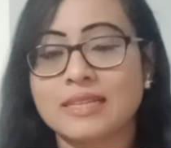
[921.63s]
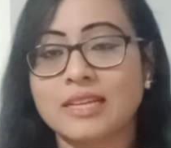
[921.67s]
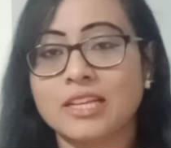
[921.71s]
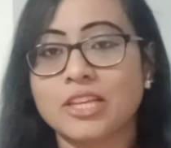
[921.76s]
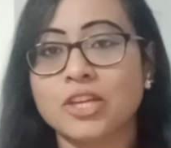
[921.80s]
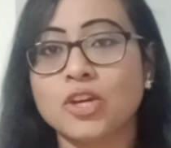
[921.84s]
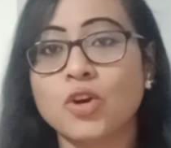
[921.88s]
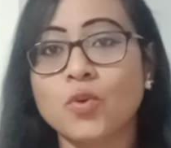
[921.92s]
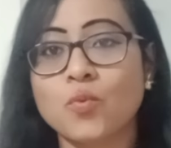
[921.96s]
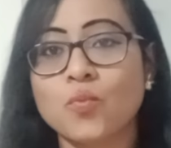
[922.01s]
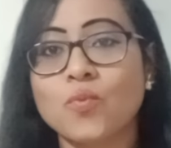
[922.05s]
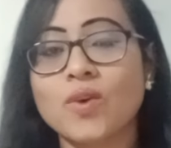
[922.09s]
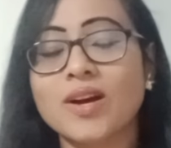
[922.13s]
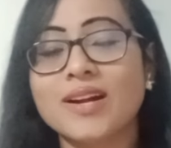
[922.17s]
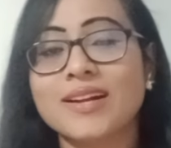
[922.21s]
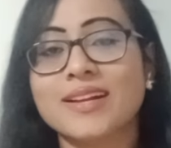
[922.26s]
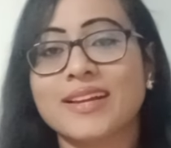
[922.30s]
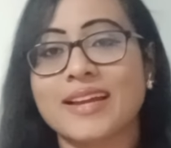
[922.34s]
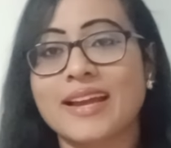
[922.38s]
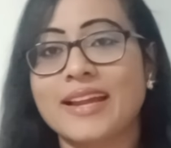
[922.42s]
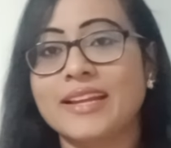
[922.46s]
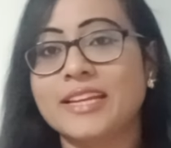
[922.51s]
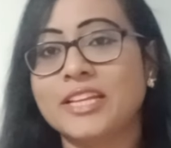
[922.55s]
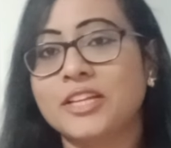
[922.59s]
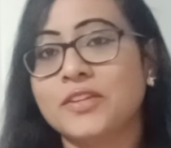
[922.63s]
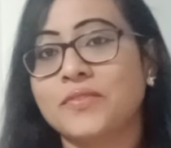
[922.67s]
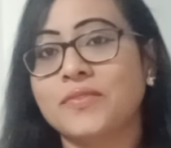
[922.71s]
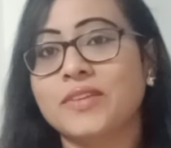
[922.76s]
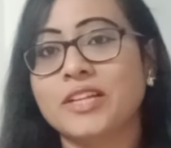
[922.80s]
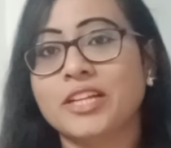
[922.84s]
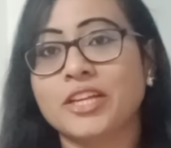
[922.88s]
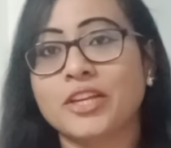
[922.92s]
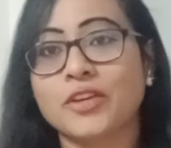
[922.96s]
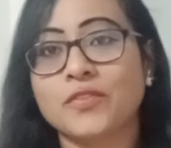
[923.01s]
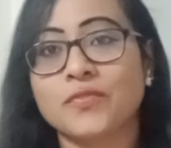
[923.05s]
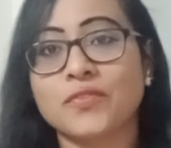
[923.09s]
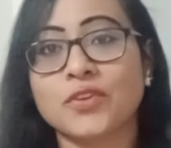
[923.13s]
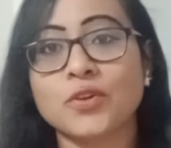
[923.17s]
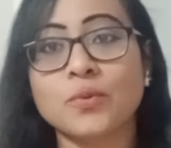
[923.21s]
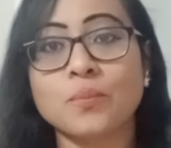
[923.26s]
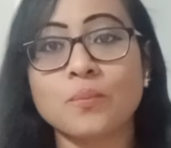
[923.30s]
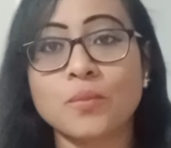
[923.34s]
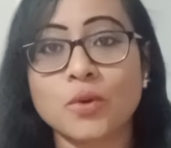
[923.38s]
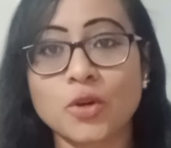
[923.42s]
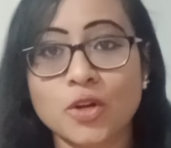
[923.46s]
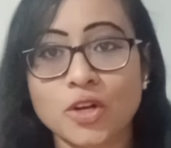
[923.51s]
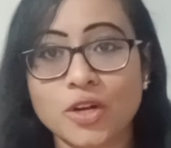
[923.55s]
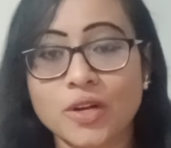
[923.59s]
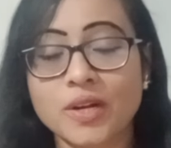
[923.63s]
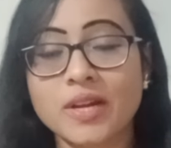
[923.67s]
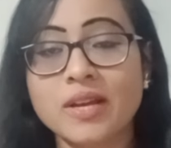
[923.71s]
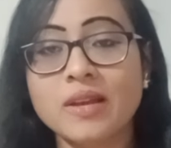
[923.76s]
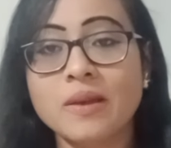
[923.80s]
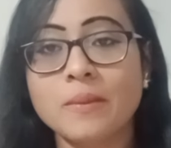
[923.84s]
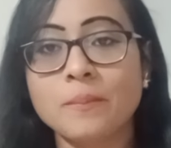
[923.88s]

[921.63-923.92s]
your work and it will give you more